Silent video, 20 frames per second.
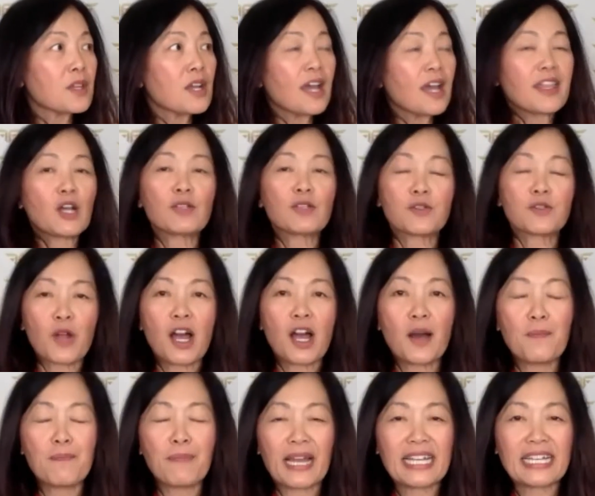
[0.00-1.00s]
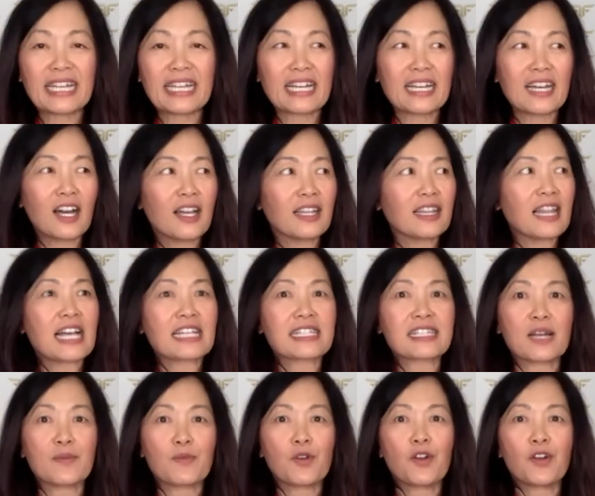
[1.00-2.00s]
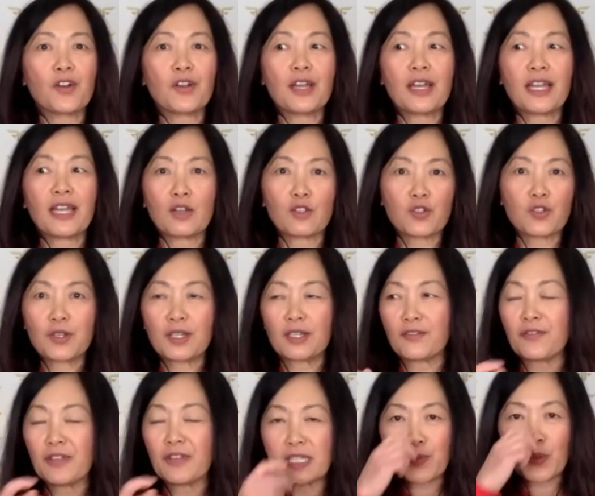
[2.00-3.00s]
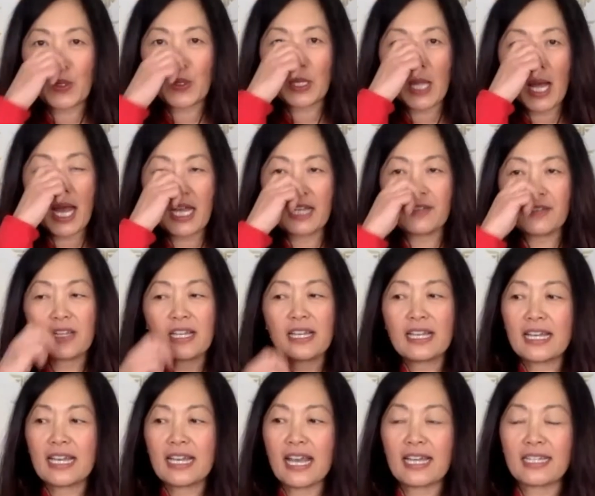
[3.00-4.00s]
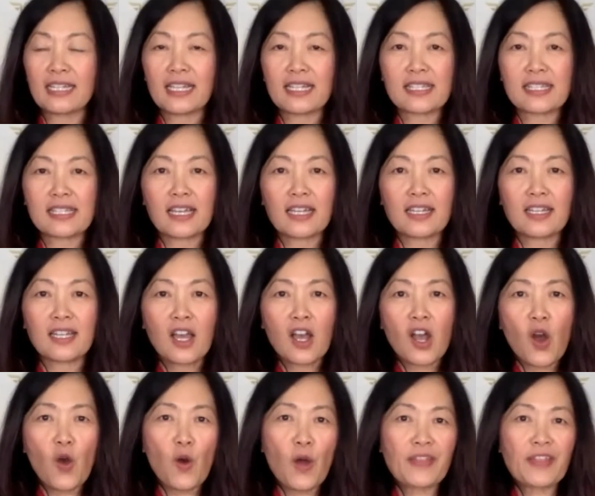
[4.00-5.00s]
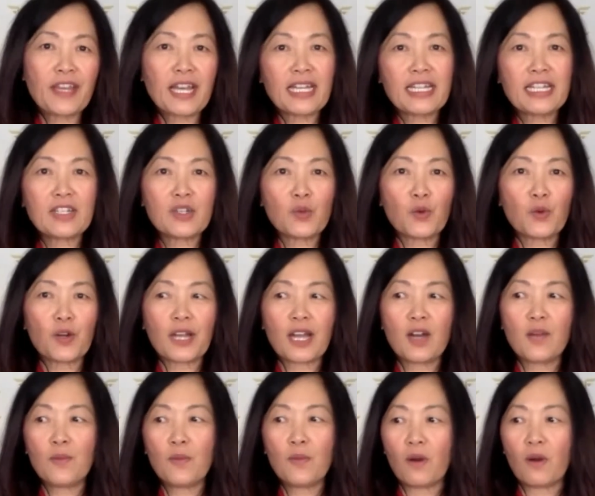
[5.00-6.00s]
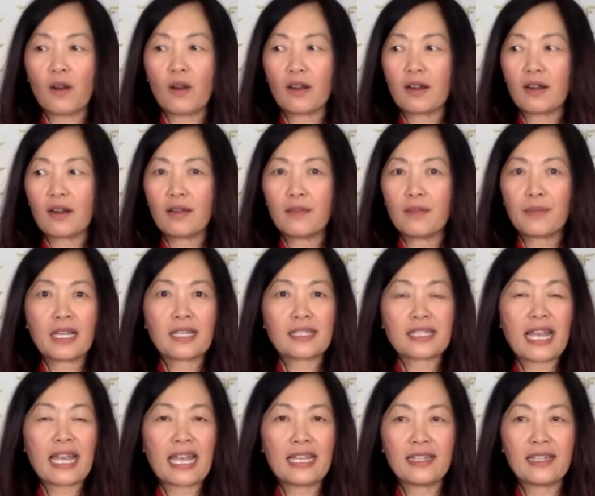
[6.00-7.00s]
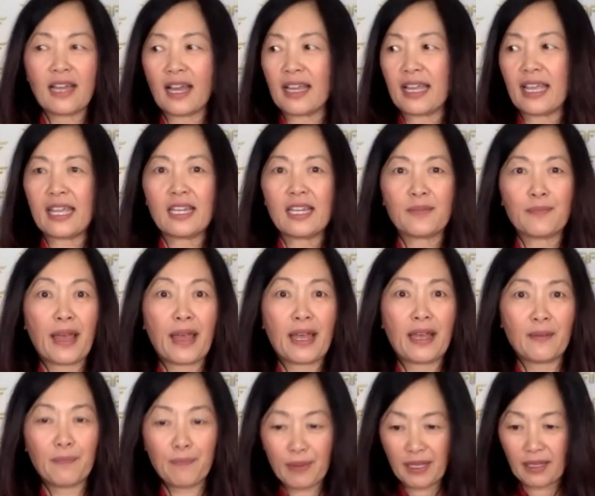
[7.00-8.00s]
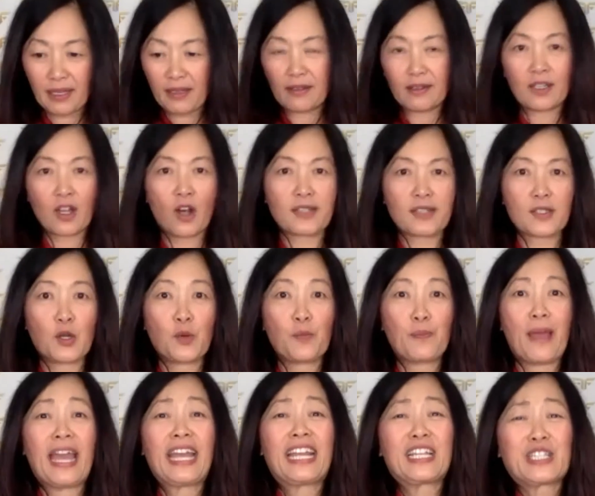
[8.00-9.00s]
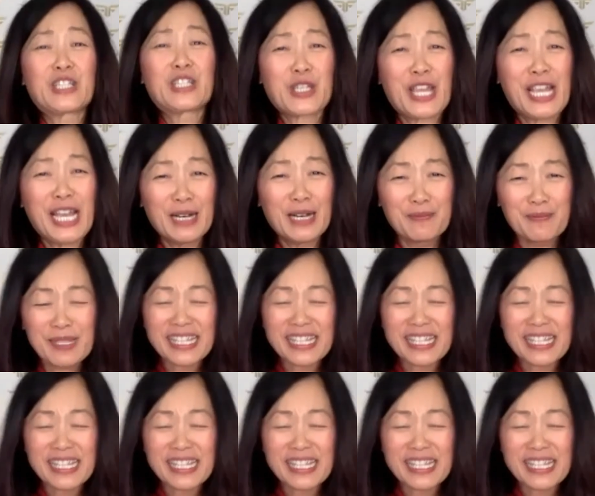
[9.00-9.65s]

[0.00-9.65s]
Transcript: I think I was biking last summer, and I was doing a Facebook Live, and I said, oh, I think I need to work out more, because I ate a big Costco bag of chips.